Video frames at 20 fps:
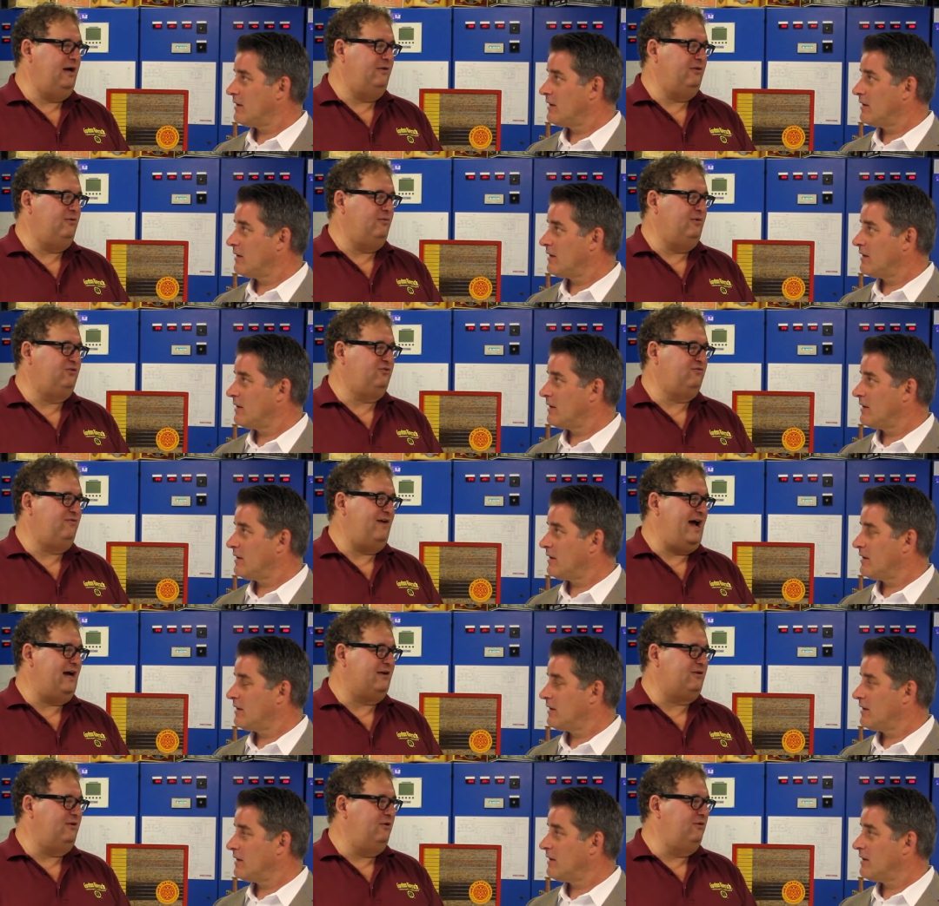Speaker 1: the risk
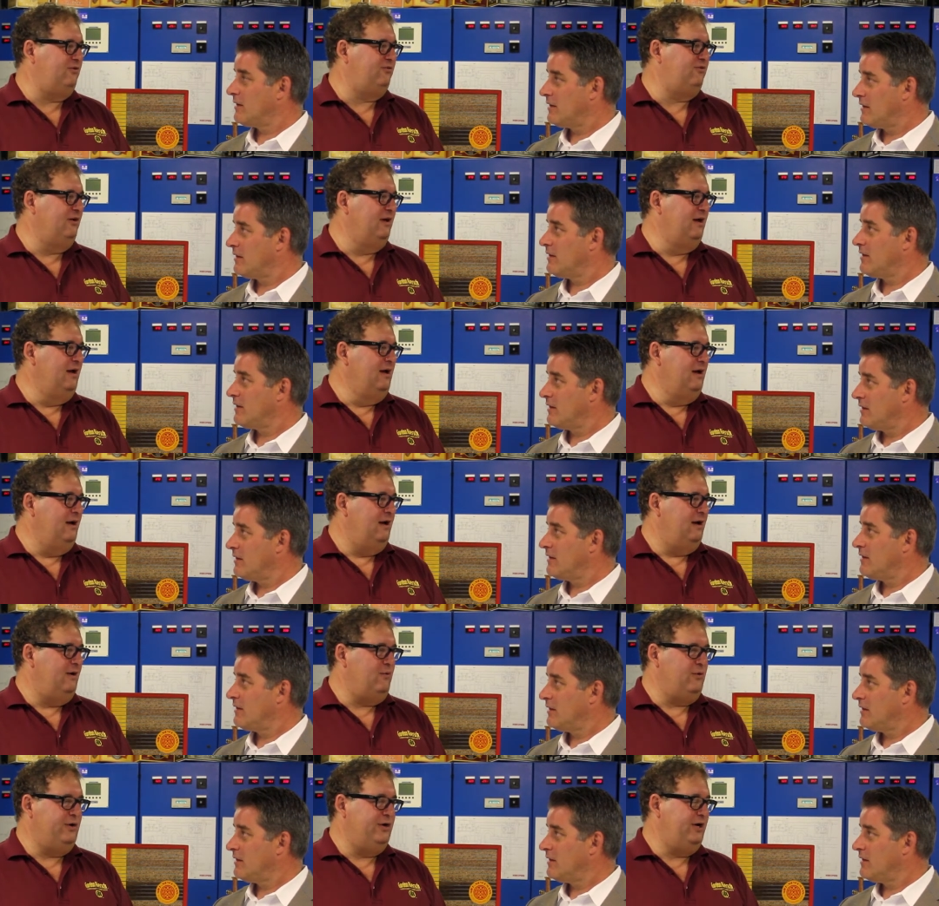factors,
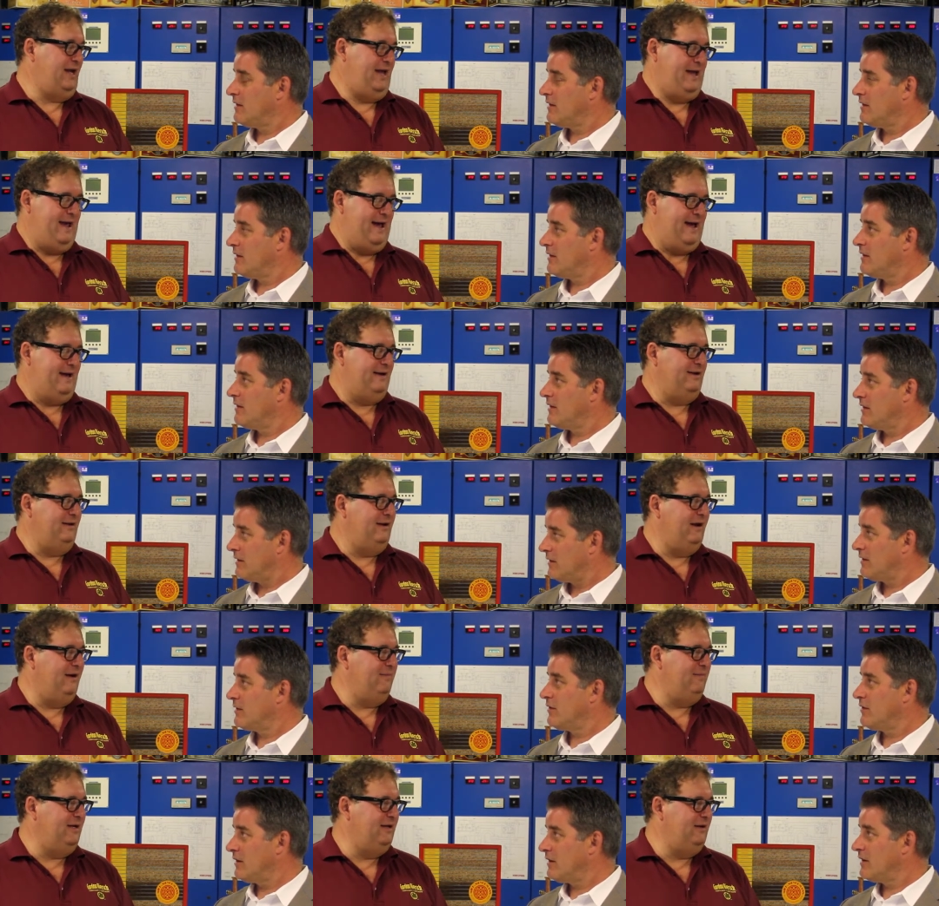or you can't.
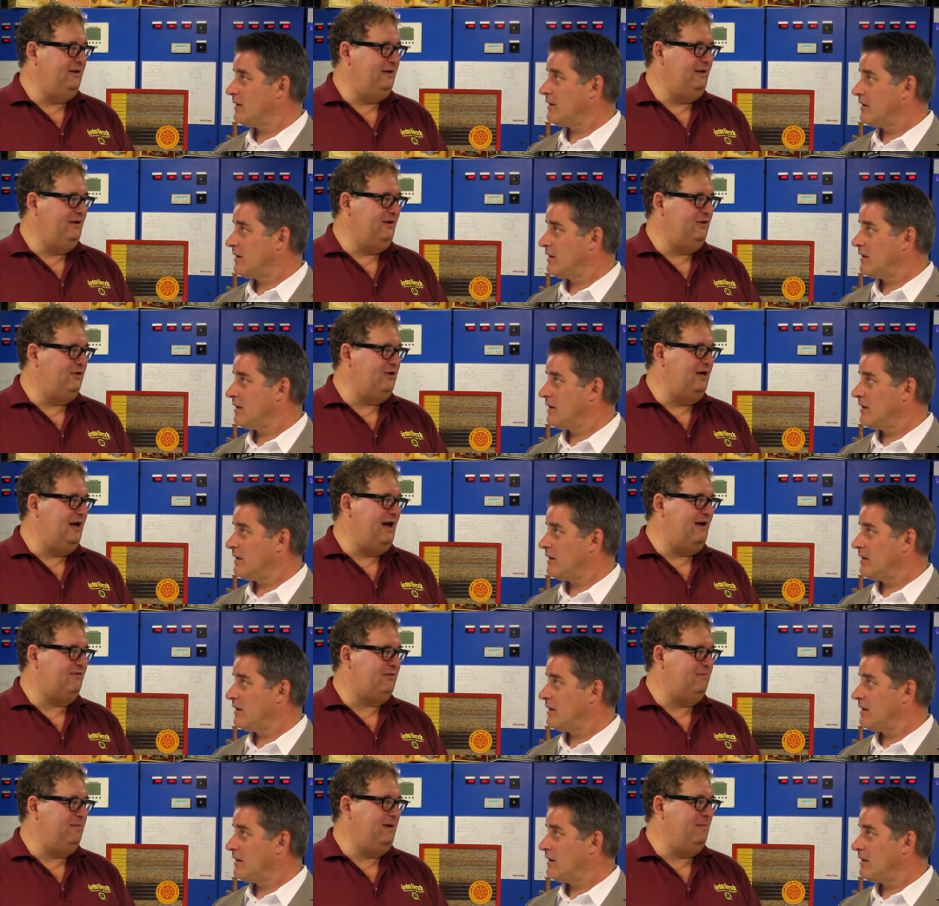I mean, you're going to
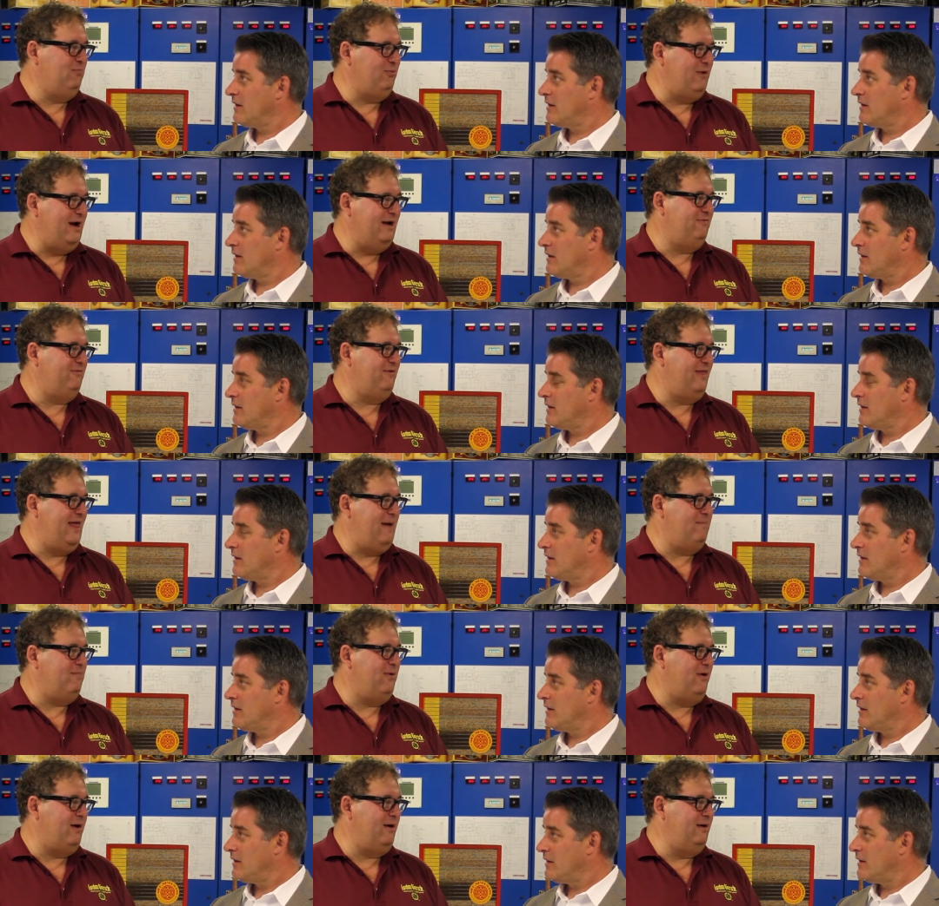have to be bred for
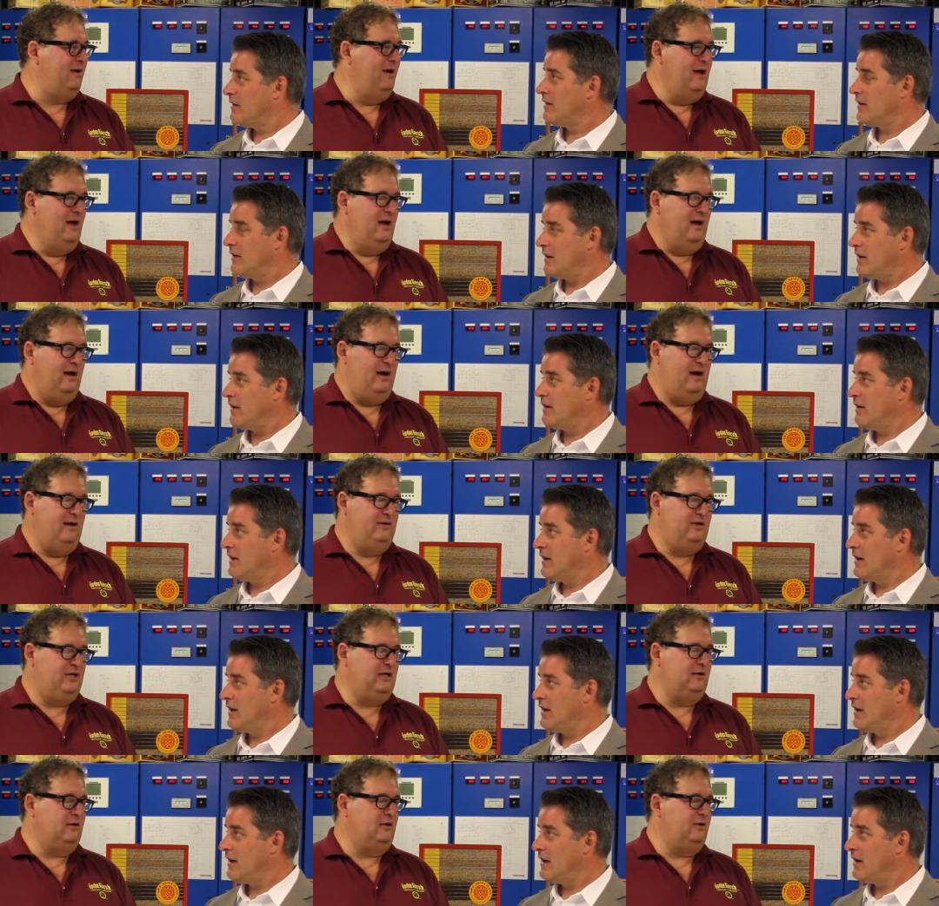that part. Yeah. Uh,
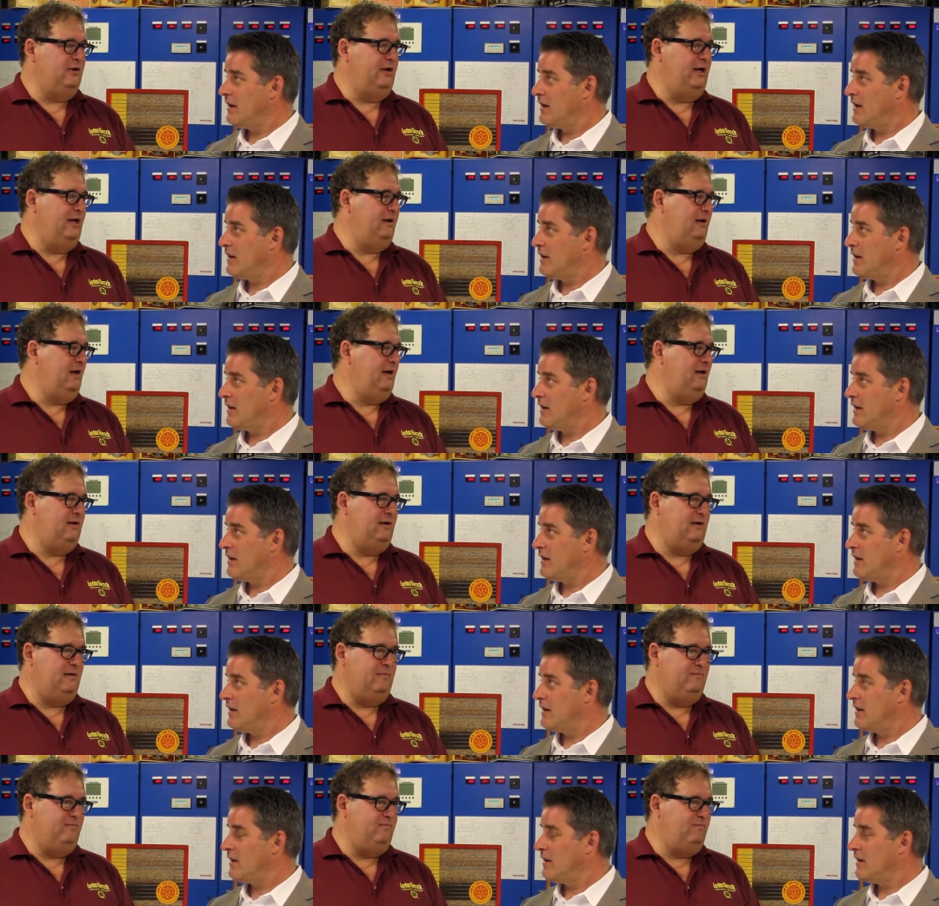you can learn it,
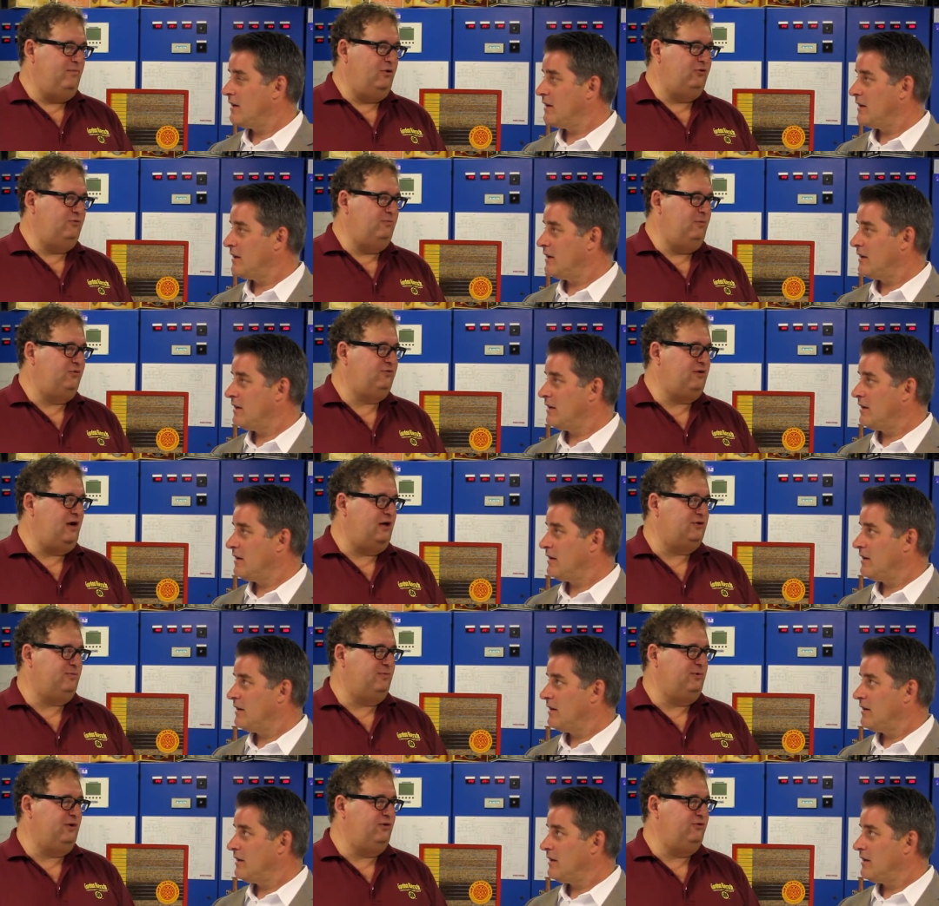and both, most
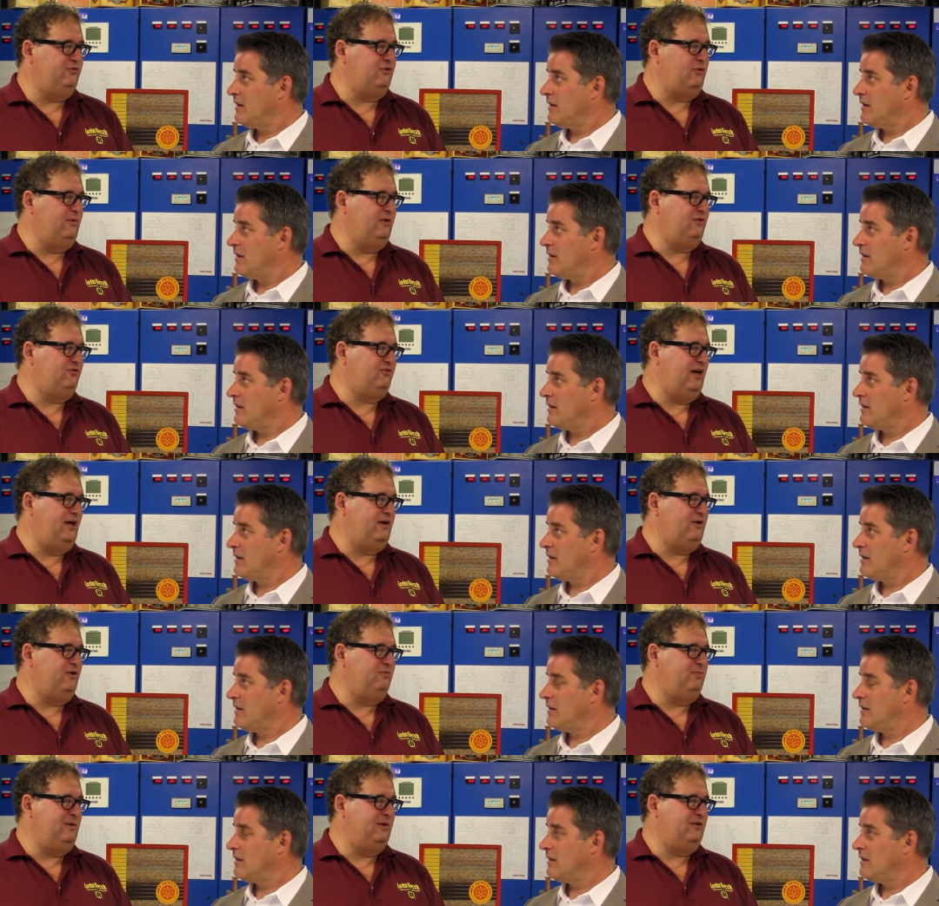entrepreneurs are risk
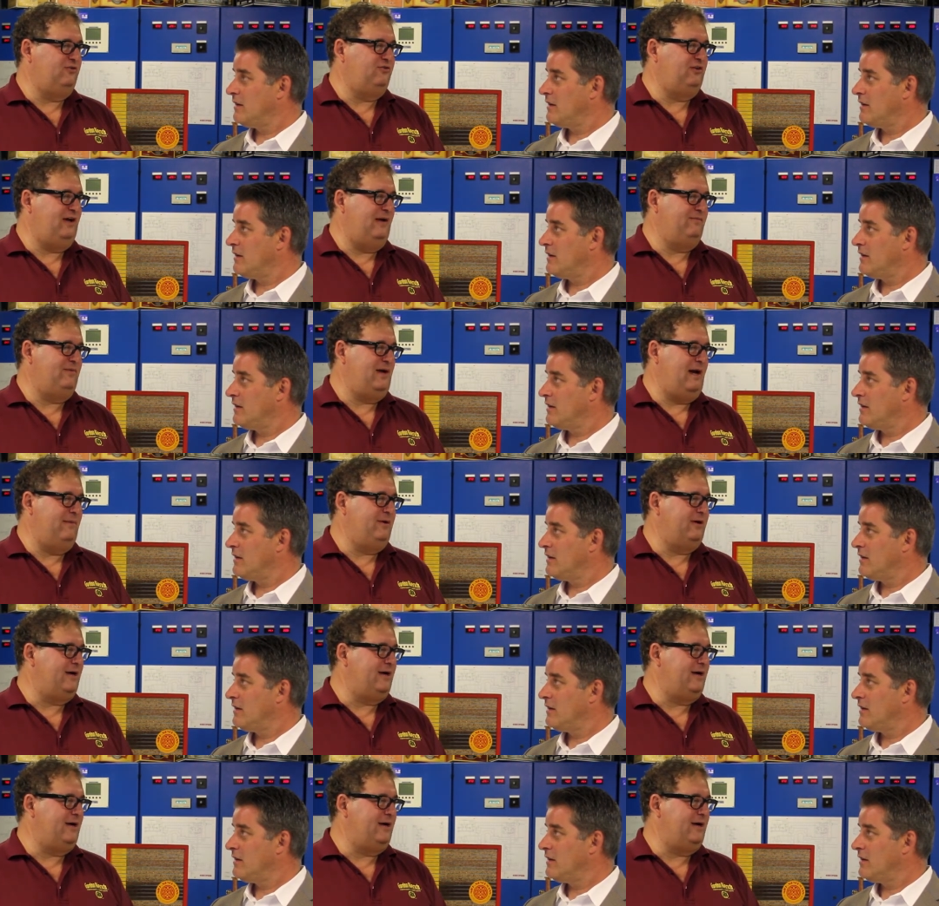takers, but at the same time, they're